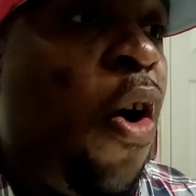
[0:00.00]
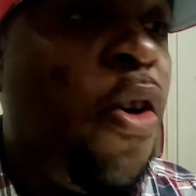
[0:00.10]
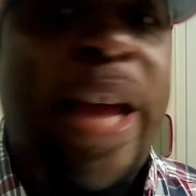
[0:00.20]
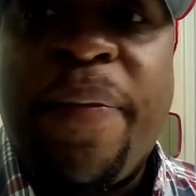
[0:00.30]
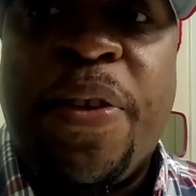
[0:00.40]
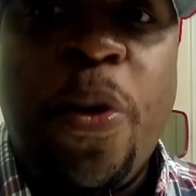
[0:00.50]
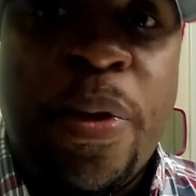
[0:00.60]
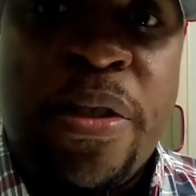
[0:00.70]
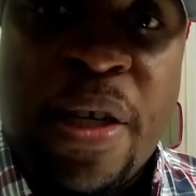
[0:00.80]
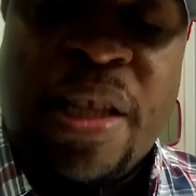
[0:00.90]
all you have to
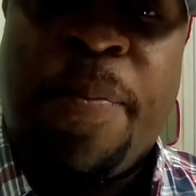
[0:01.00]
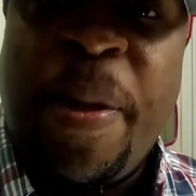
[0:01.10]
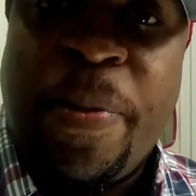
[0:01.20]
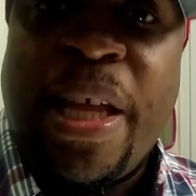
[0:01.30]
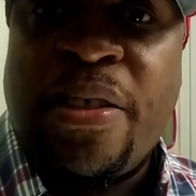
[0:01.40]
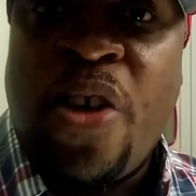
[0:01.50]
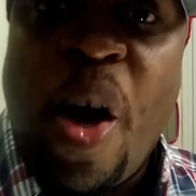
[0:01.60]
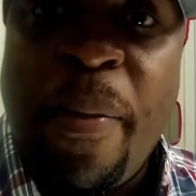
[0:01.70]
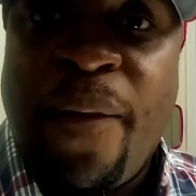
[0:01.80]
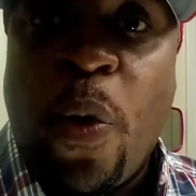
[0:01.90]
do is look at the people that's
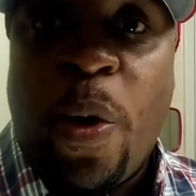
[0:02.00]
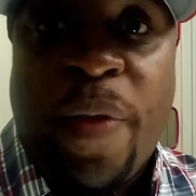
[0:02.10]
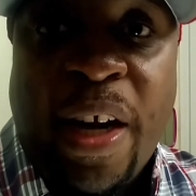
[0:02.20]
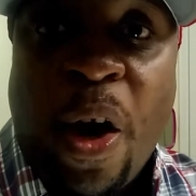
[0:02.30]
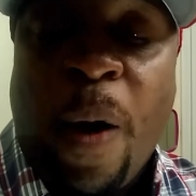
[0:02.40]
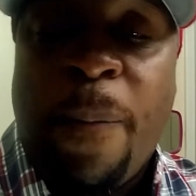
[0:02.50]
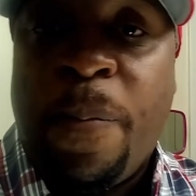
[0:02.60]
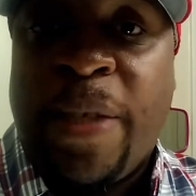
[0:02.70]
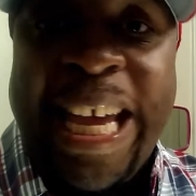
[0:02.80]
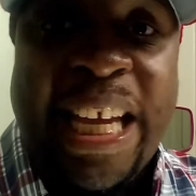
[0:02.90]
gone before you that
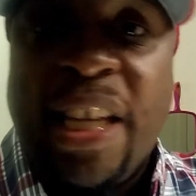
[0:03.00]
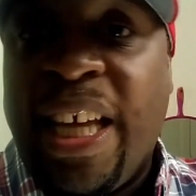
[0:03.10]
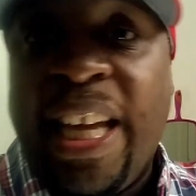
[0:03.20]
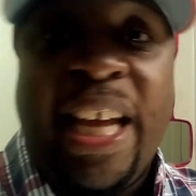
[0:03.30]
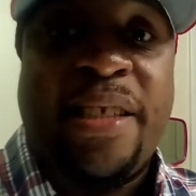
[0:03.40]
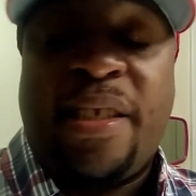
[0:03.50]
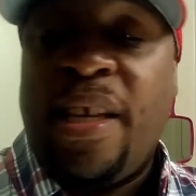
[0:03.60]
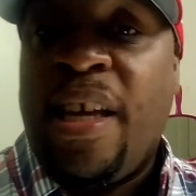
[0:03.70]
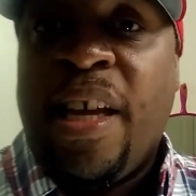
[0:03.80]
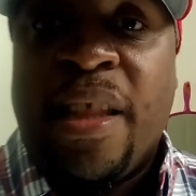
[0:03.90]
are taking the
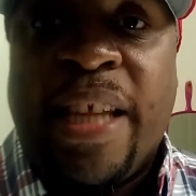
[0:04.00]
hits,